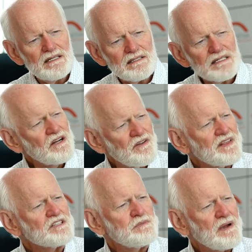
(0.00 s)
the little
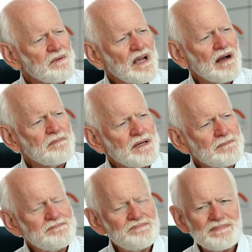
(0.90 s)
things make me happy.
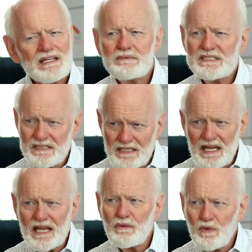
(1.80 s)
I mean,
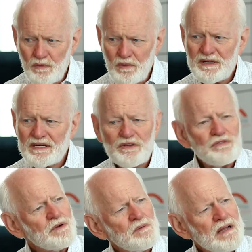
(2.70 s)
today, one woman in
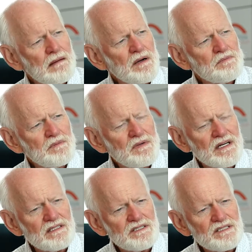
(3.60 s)
this room came up to me
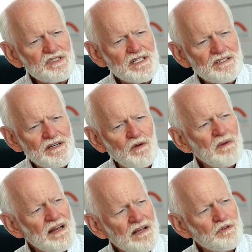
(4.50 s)
and she said, you know,
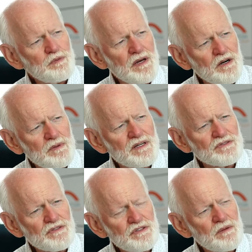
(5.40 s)
my life is better
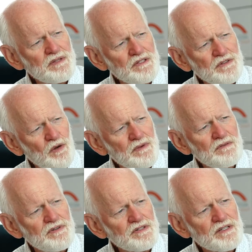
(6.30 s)
because of something you told me a
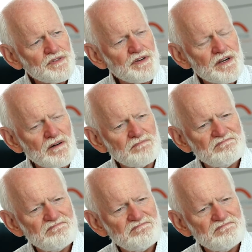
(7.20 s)
few years ago.